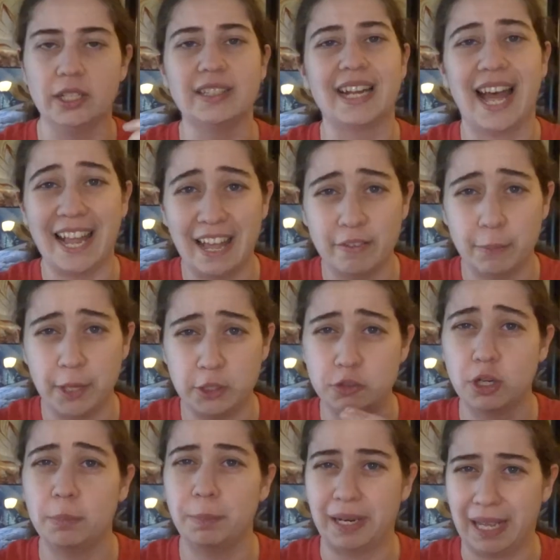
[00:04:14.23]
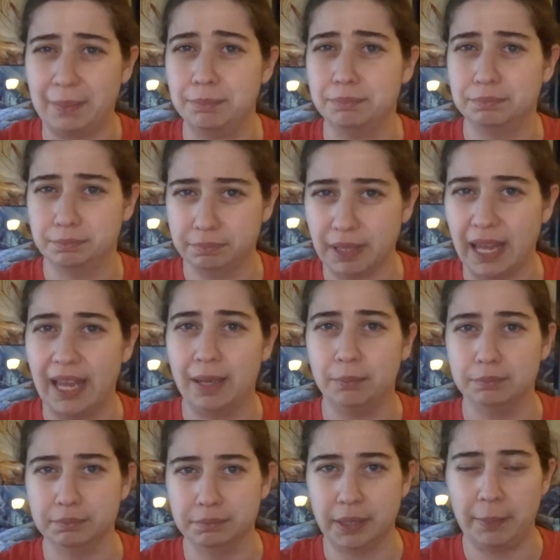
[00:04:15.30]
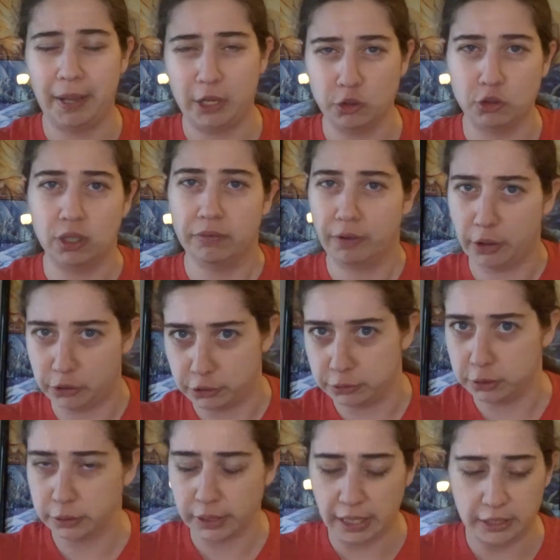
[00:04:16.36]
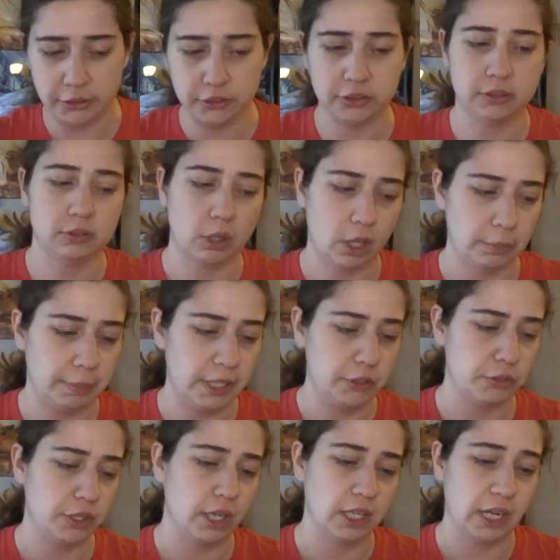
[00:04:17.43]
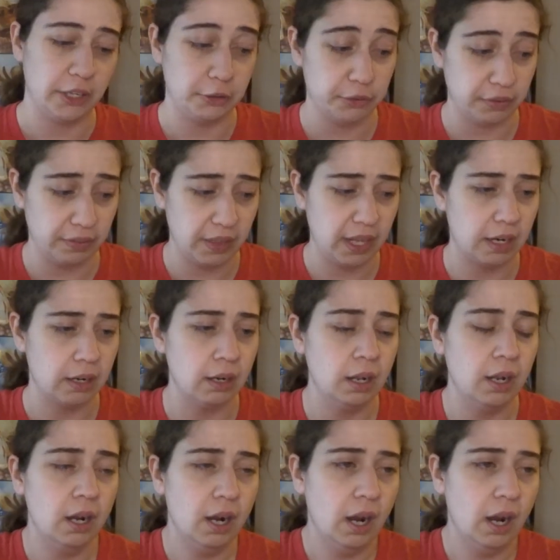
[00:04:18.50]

Not that I have a Patreon, but I am a patron of other creators on Patreon. I use it there.